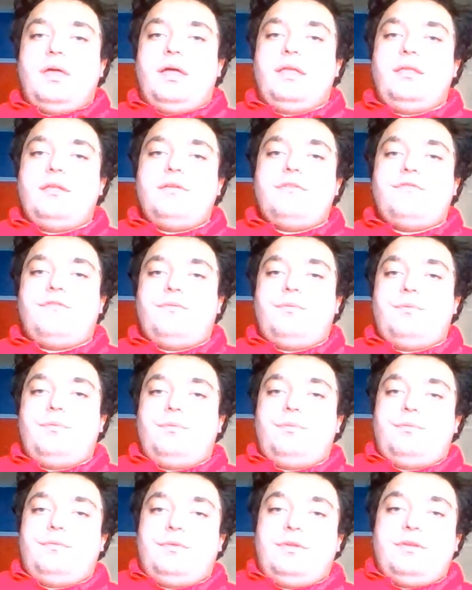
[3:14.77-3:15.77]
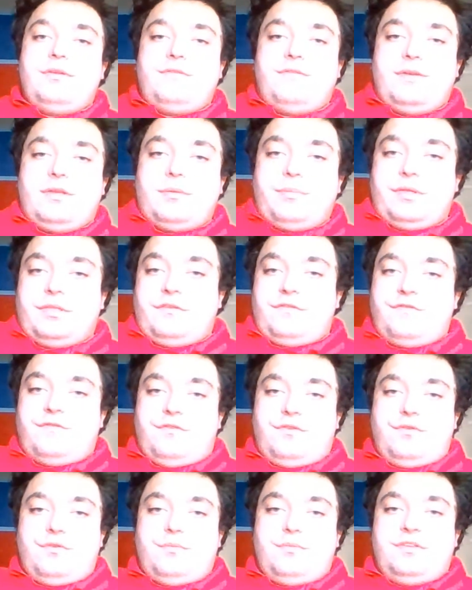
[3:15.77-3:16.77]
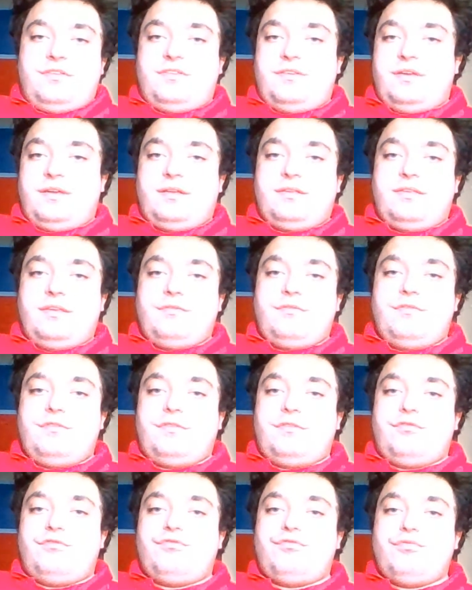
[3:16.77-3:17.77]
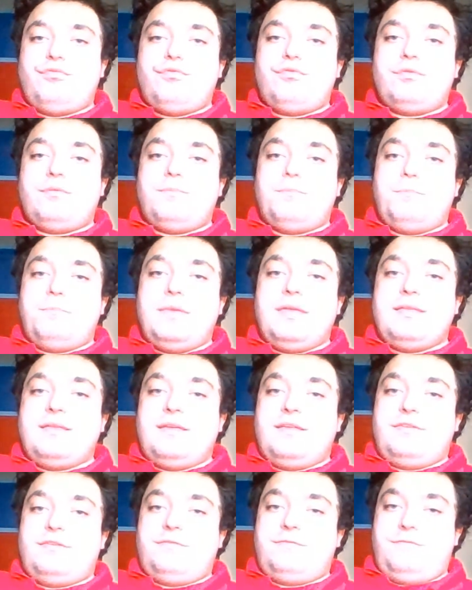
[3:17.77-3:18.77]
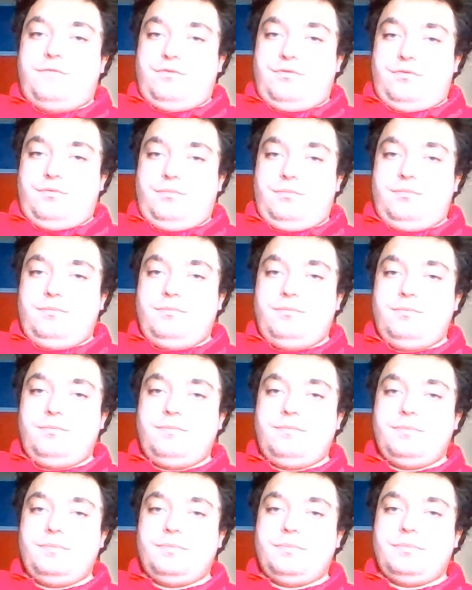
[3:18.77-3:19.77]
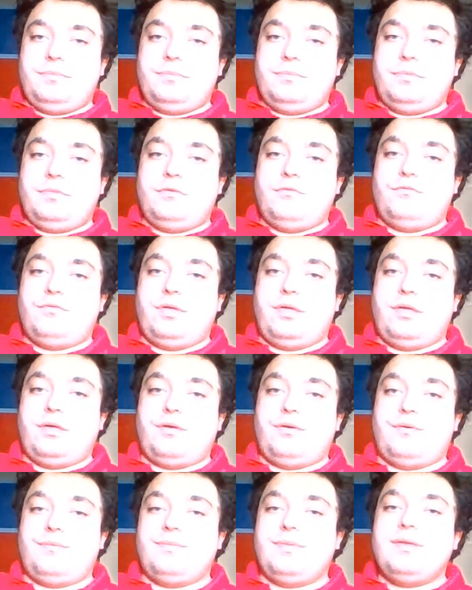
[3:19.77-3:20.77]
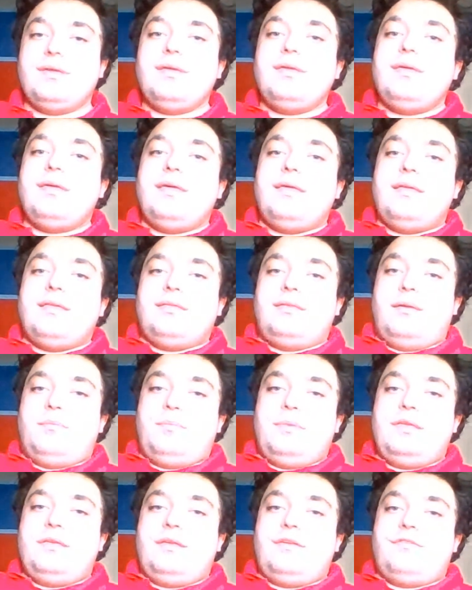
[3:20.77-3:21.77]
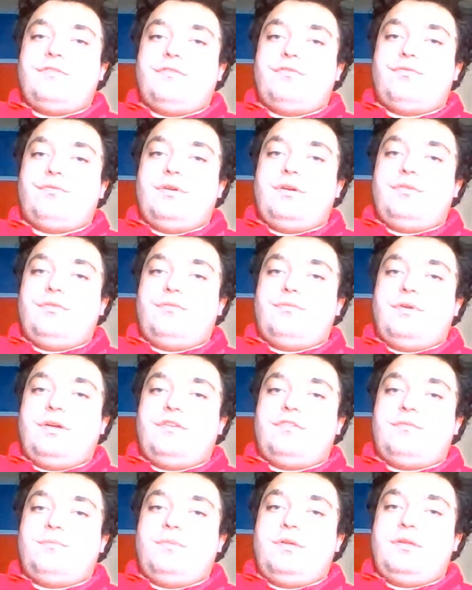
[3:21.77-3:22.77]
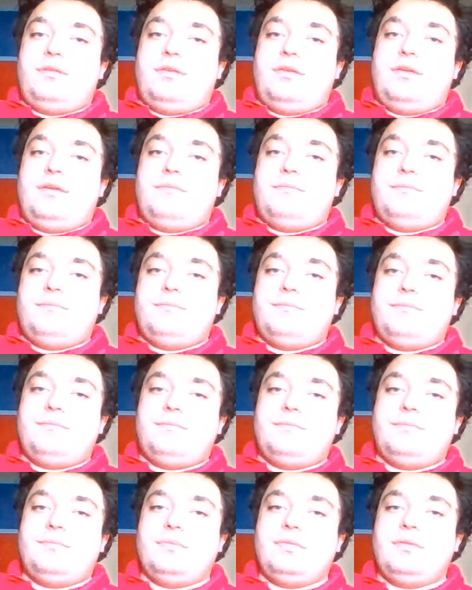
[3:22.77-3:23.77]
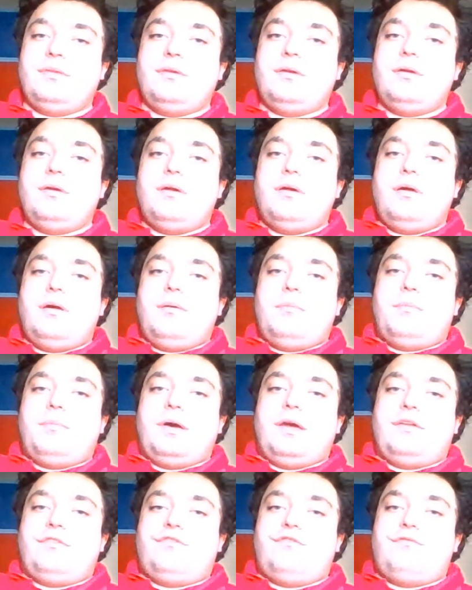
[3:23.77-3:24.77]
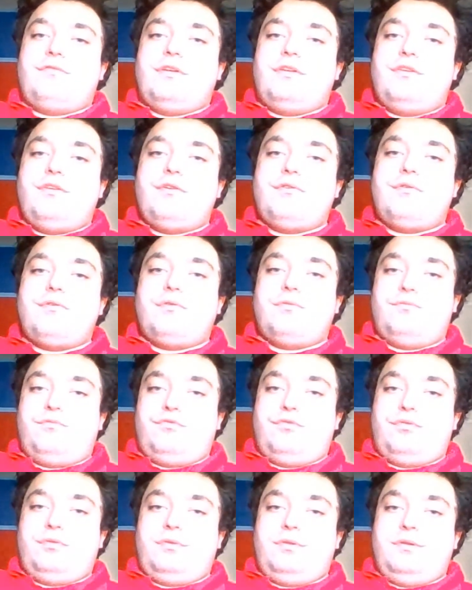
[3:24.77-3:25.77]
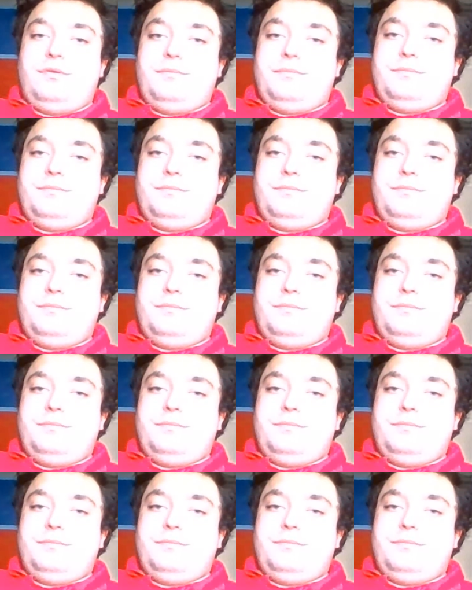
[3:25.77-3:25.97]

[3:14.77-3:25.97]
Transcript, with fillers: Another film, another thing about the film is that there is a short Minions film where the Minions are trying to raise money by doing yard work